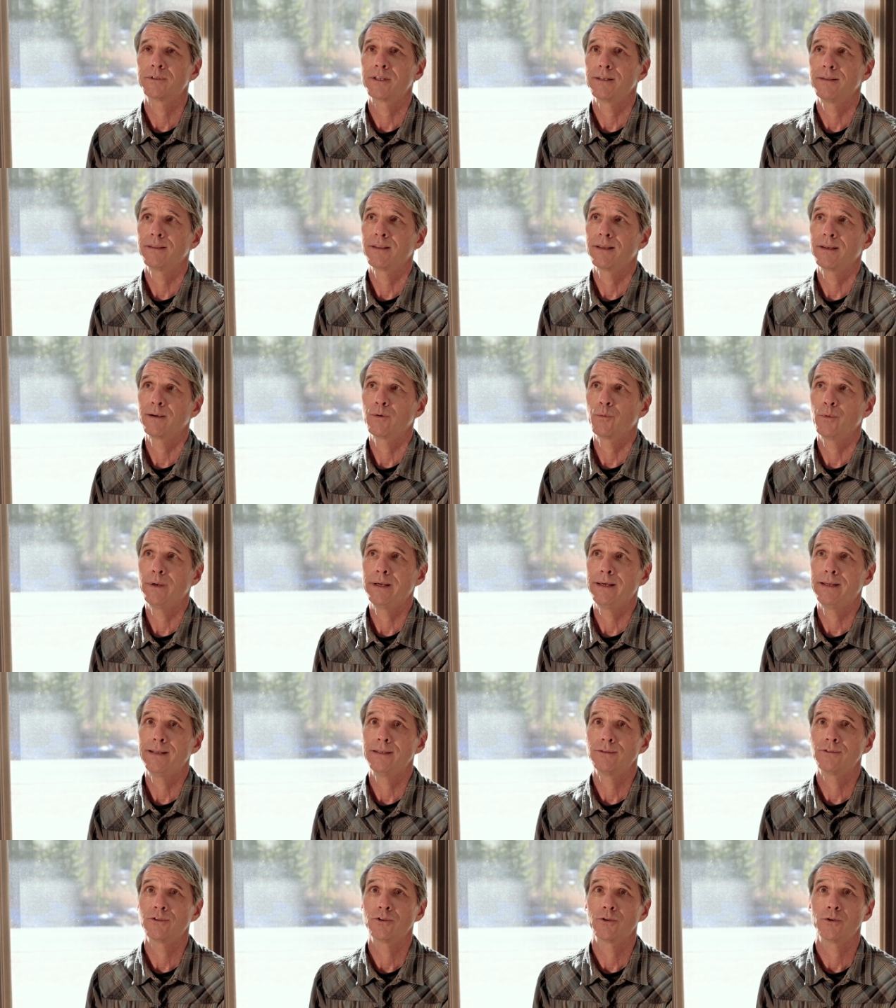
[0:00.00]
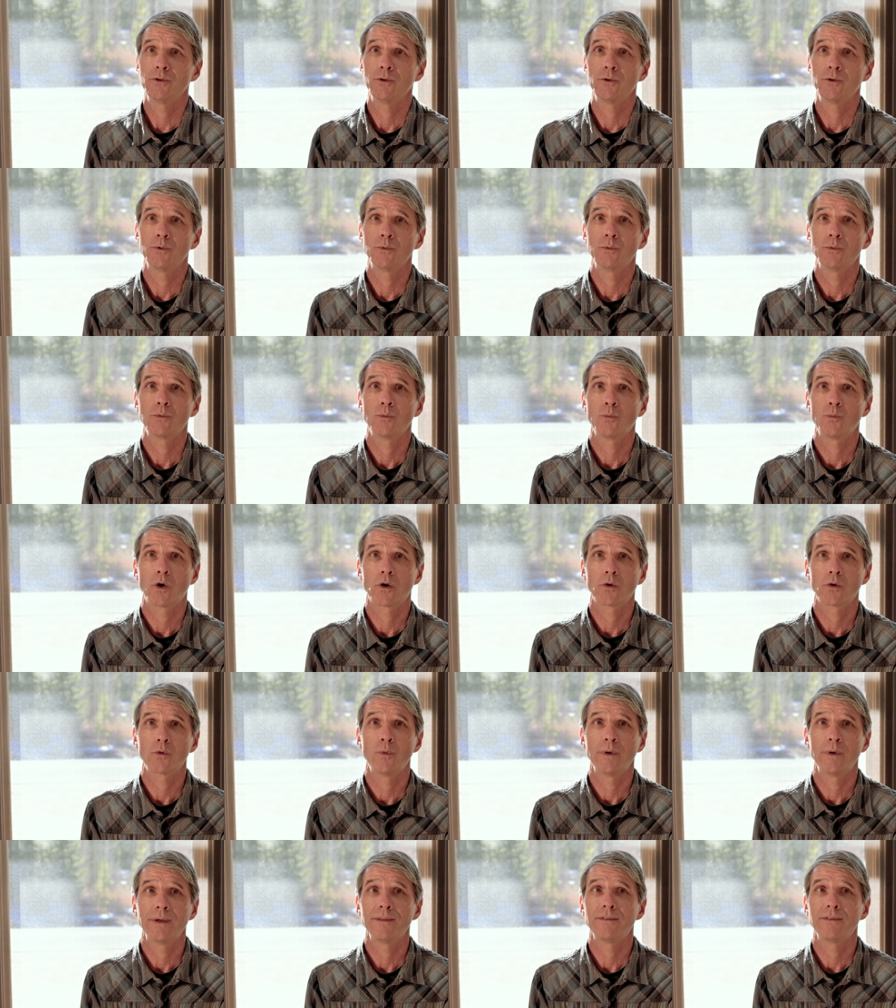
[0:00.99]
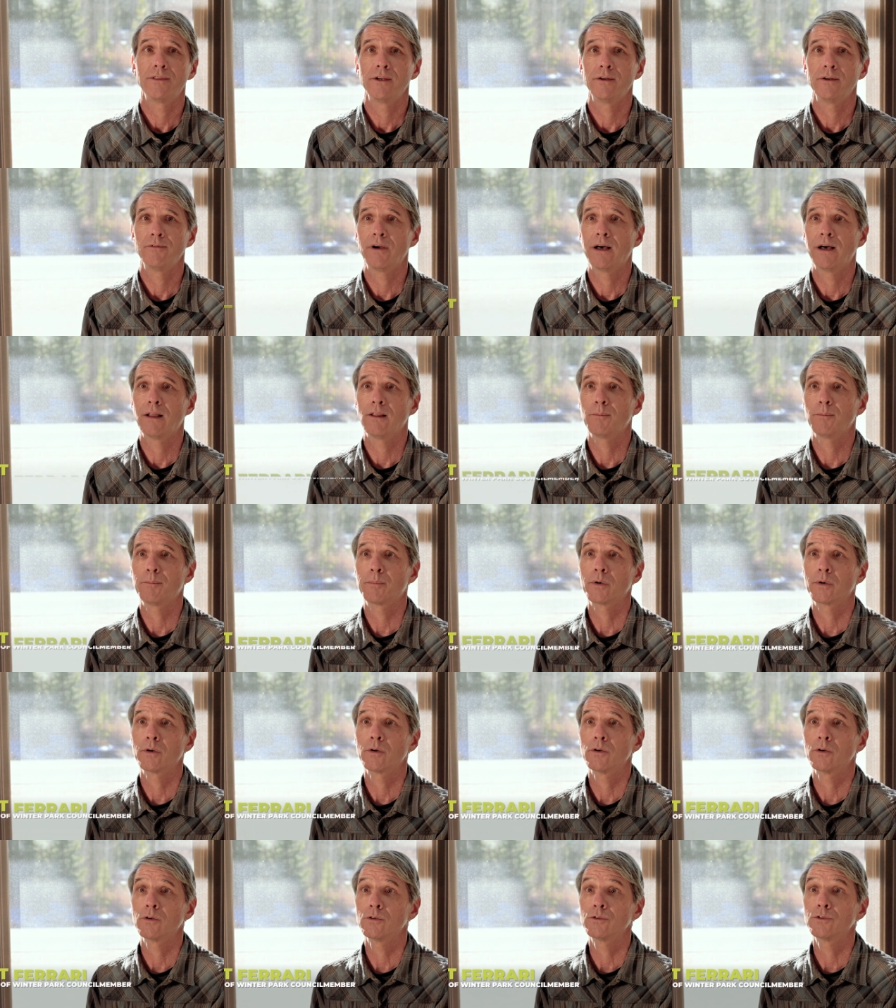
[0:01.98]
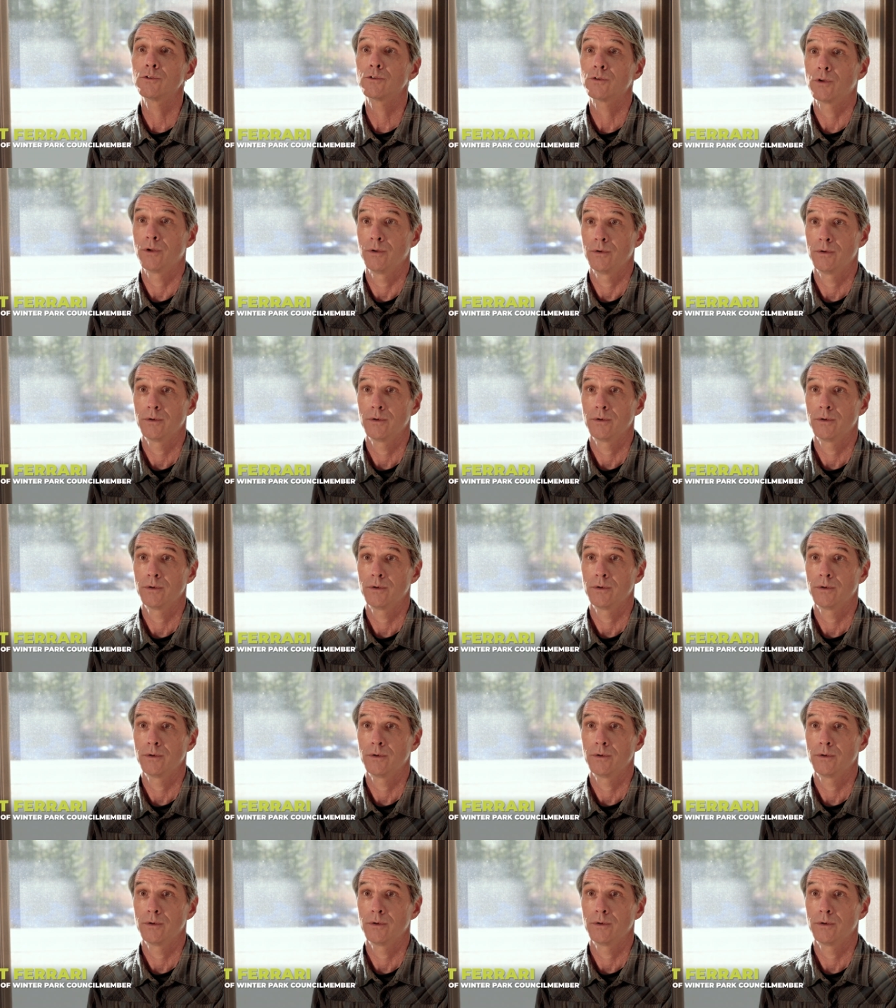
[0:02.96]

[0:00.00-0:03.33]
I think we need to work with the developers,